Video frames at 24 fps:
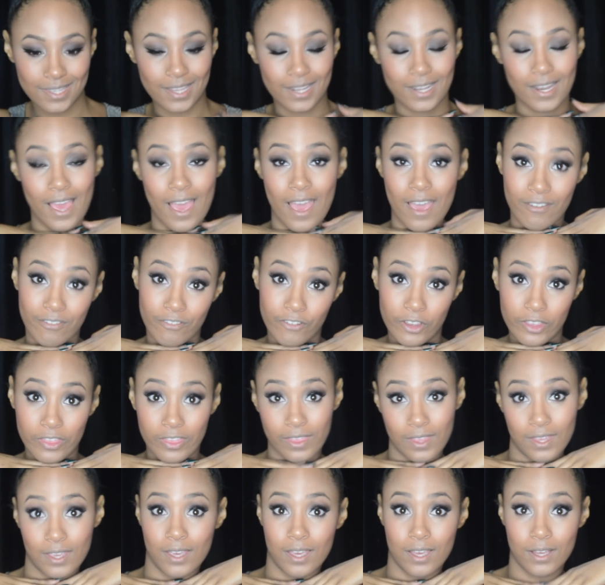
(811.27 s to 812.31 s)
and
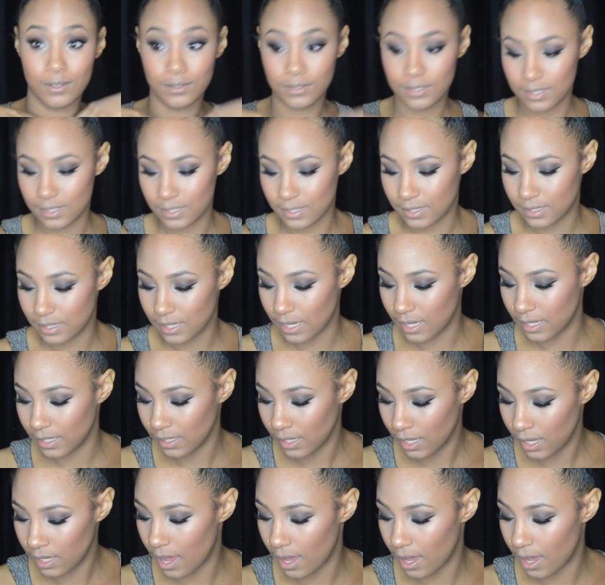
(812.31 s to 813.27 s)
everything else is done,